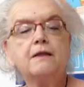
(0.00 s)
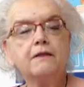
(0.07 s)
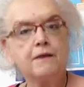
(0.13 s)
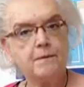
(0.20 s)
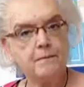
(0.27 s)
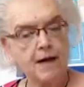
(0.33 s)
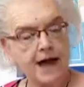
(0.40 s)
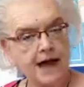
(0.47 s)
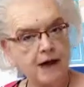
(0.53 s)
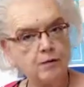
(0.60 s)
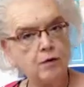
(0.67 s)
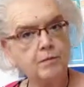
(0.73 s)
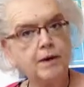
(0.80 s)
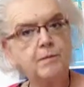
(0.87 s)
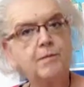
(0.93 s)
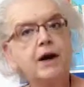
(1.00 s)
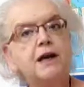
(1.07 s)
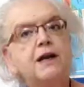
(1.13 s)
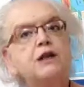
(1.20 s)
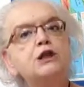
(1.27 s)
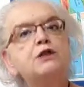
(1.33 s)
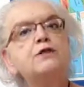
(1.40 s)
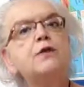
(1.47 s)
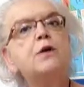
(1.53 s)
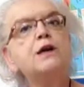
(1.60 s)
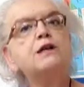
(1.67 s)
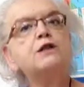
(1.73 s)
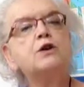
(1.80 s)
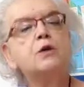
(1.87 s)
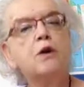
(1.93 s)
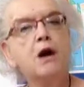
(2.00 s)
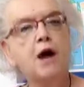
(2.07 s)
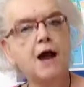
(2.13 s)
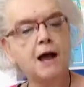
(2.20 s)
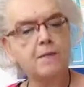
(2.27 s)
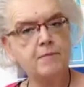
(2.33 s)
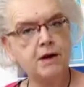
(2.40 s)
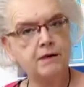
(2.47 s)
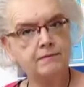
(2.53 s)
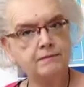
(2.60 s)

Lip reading: The man will be punished for his crime.